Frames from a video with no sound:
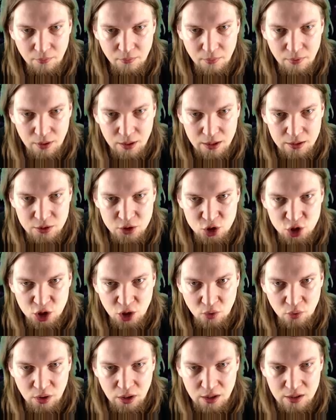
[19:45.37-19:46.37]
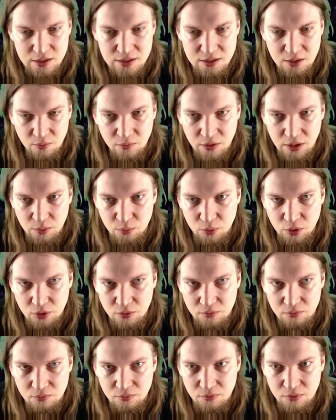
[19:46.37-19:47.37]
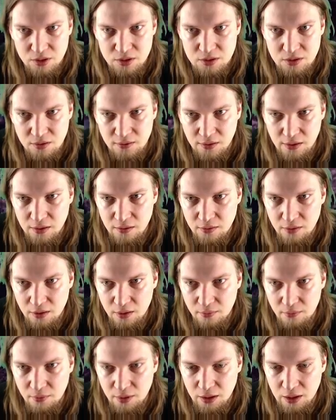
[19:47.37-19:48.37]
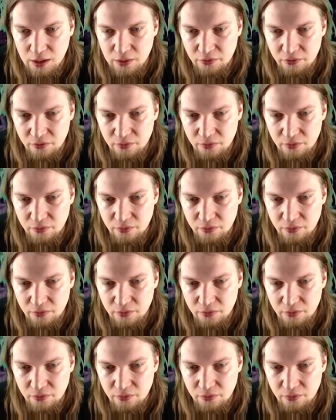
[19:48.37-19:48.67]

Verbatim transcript: It's showing us something, but there's nothing in there, I guess.